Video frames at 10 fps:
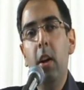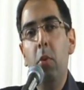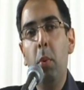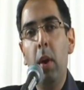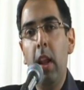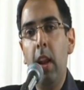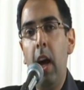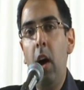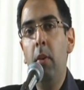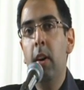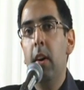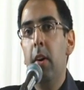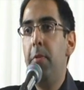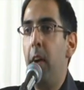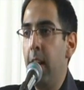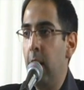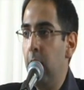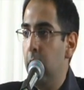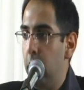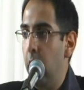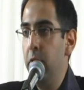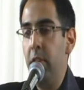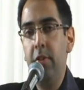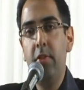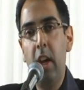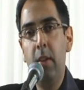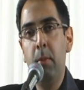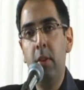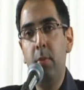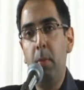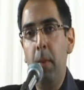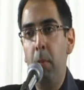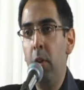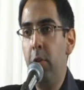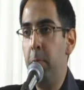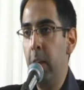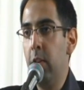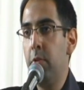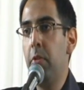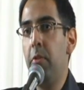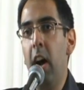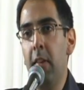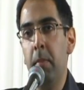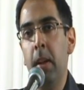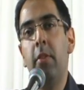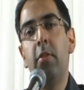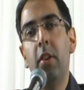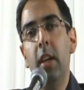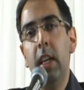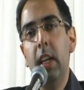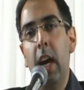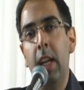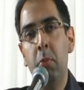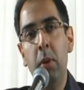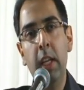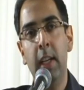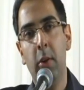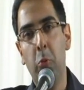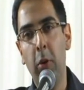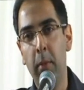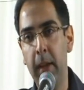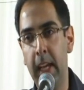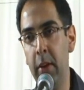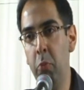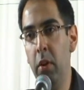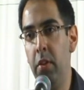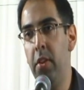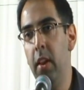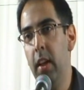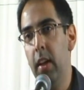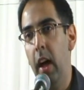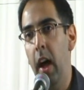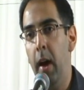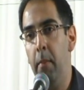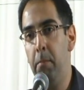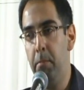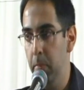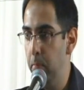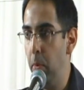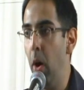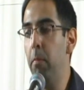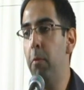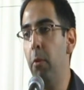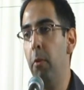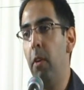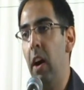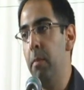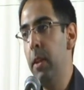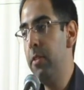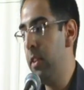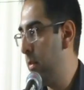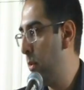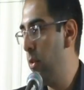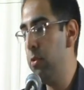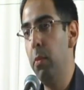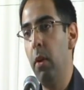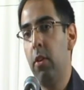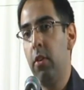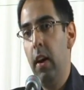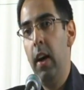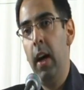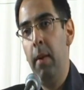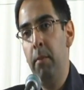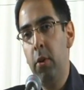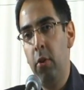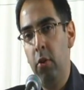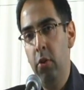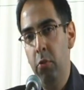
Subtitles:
we will allow final closing statements by both speakers for 5 minutes. And we will begin with Bob for 5 minutes, and of course we will conclude